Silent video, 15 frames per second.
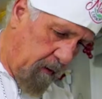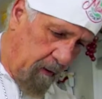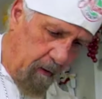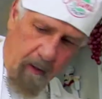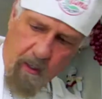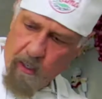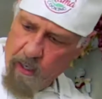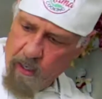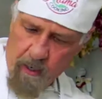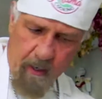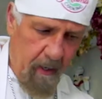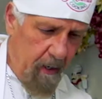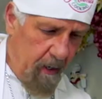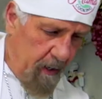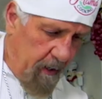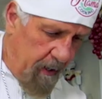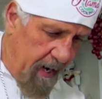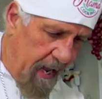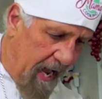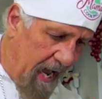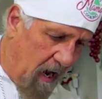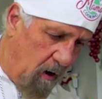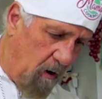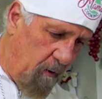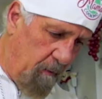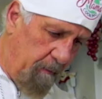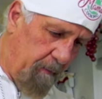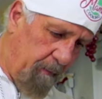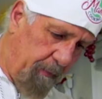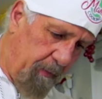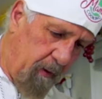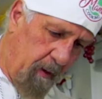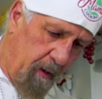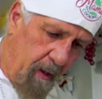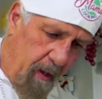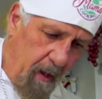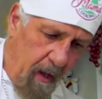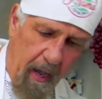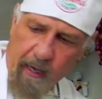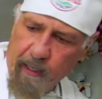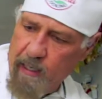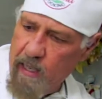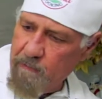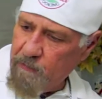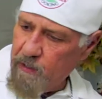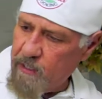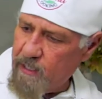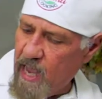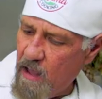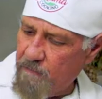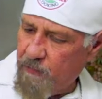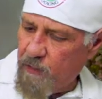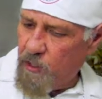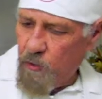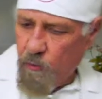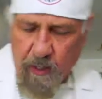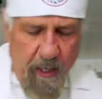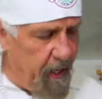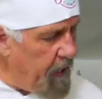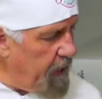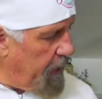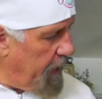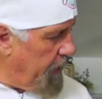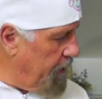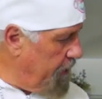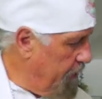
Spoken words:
Okay. Now, I left this half a zucchini